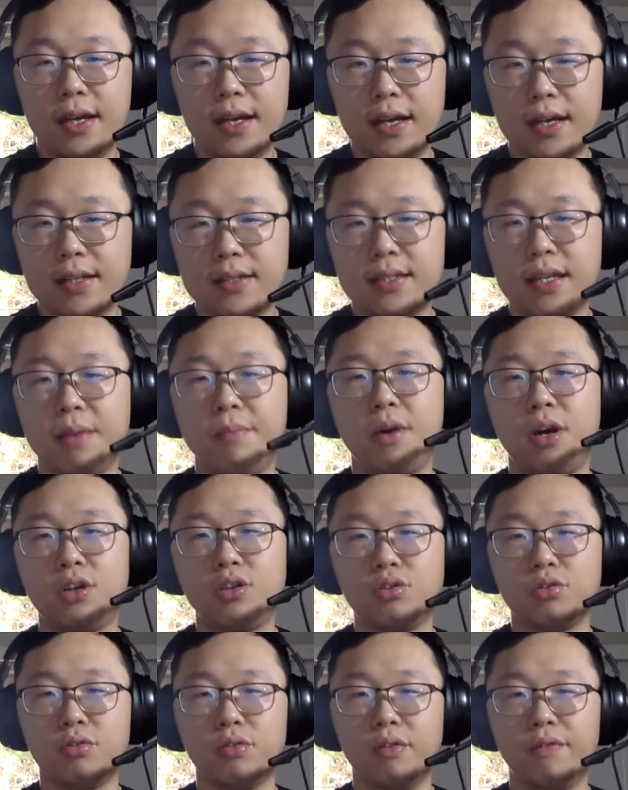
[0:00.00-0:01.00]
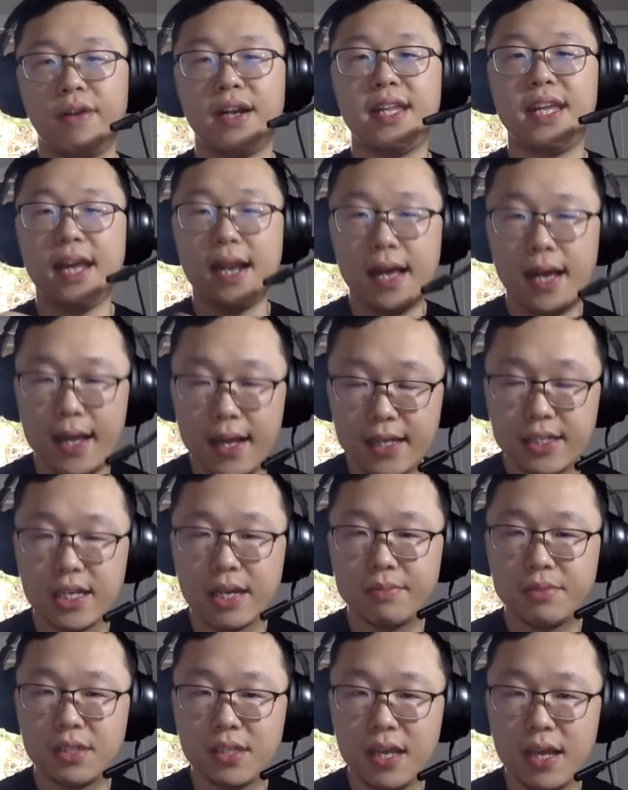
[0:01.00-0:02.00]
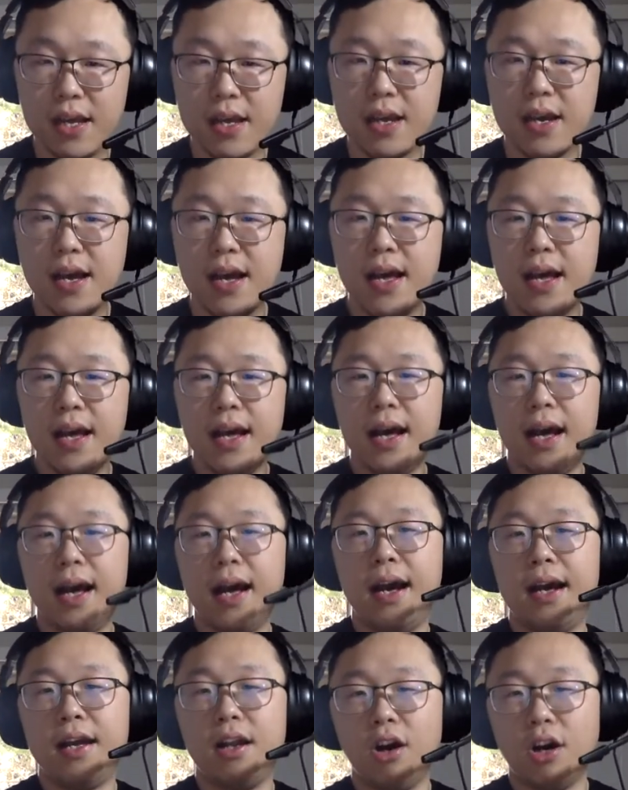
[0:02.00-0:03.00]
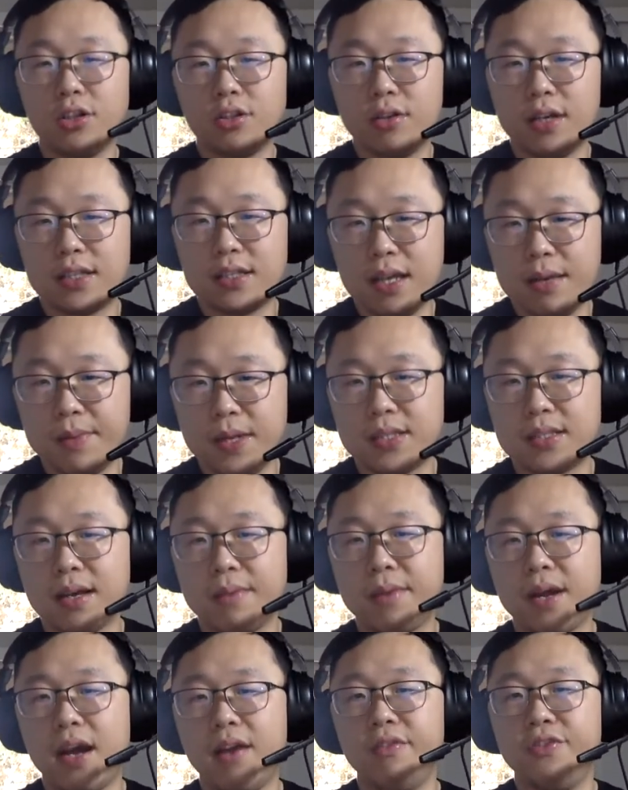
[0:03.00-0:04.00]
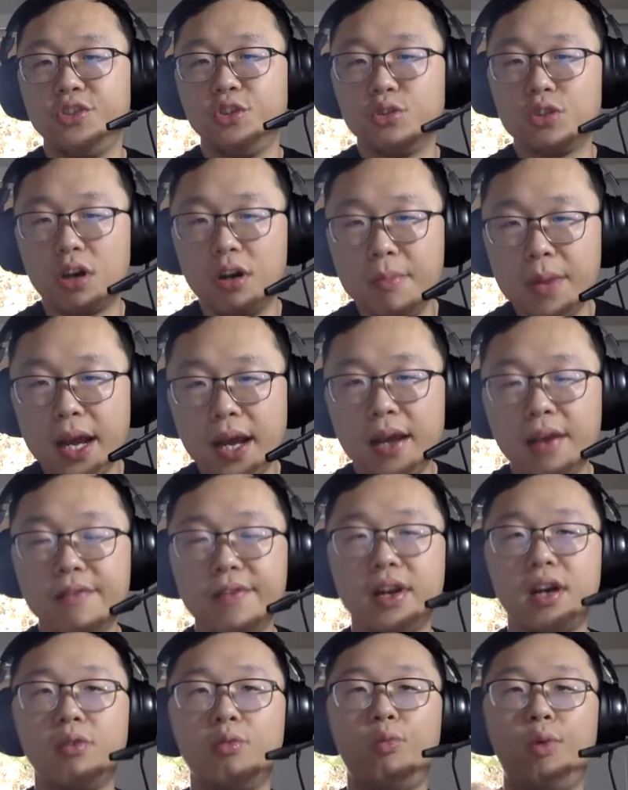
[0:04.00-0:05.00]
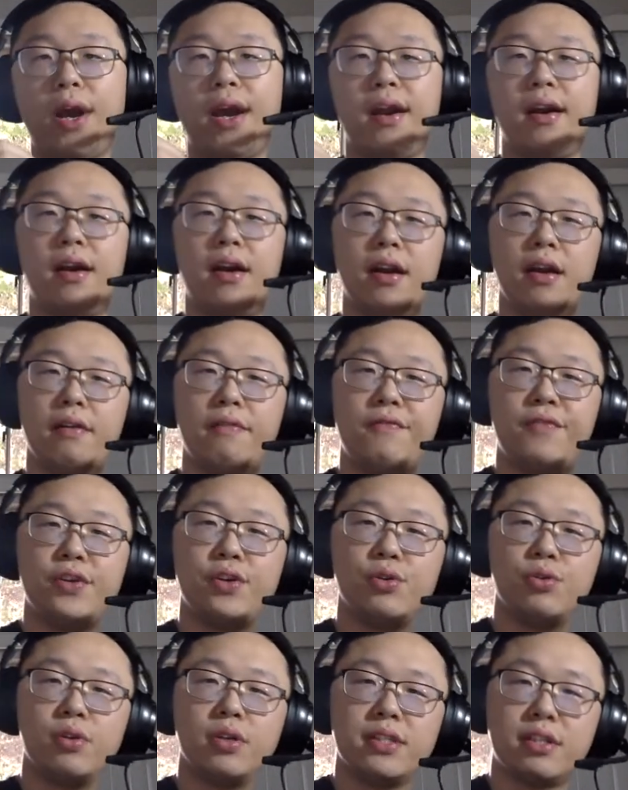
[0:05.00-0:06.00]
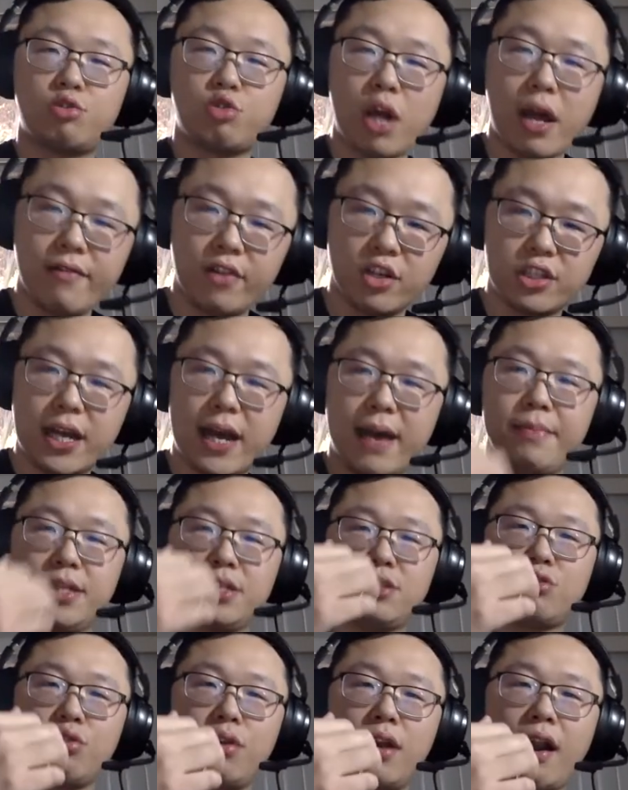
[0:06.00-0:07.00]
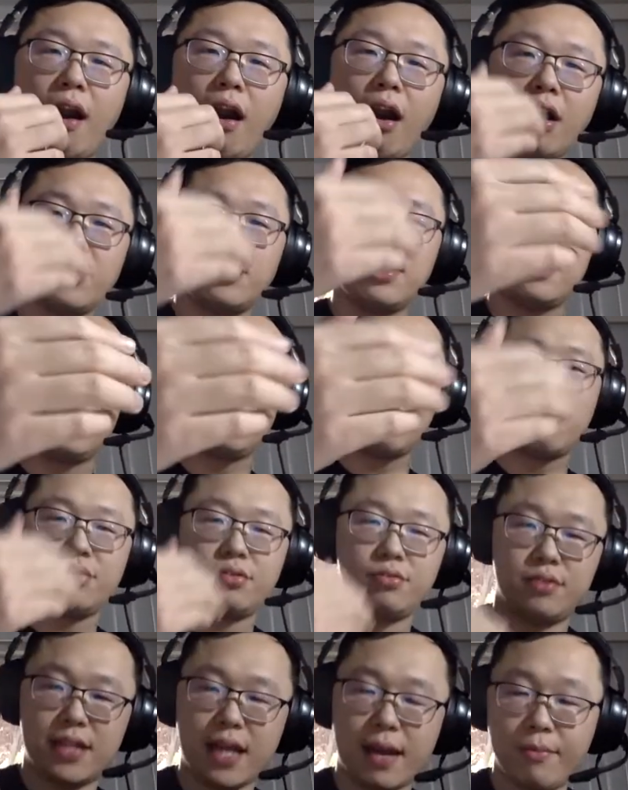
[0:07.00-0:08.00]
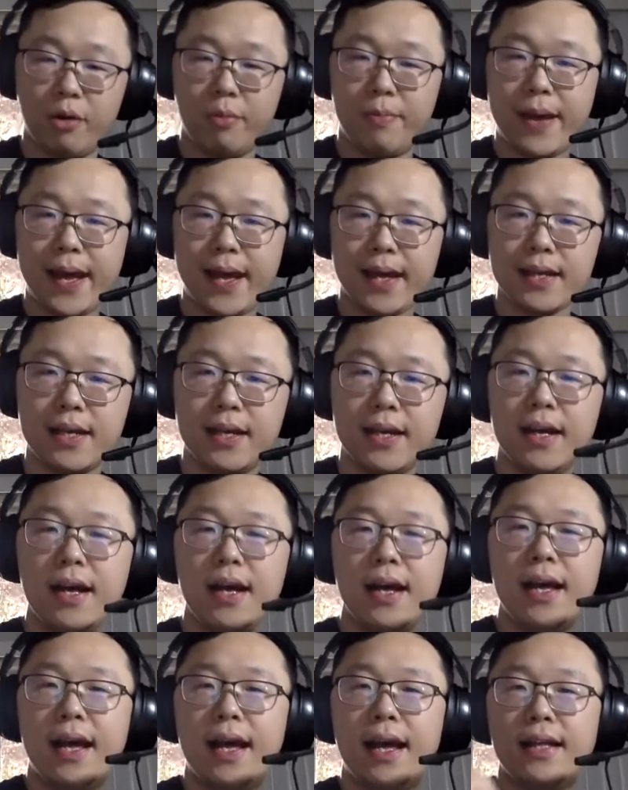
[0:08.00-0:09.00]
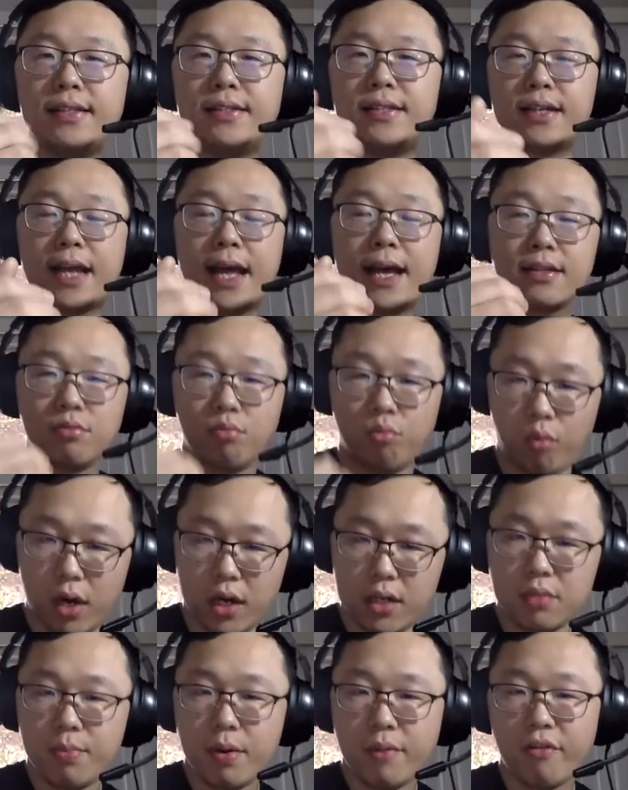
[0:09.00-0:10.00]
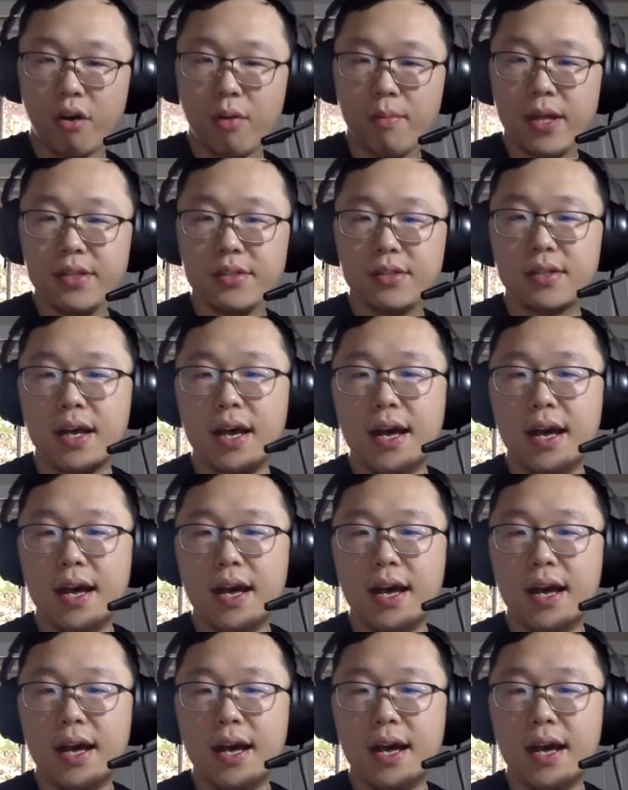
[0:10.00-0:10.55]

similar to vanilla HMC, it also exhibits some kind of U-turn behavior where if the travel time is too large, it starts to double back and gets worse performance.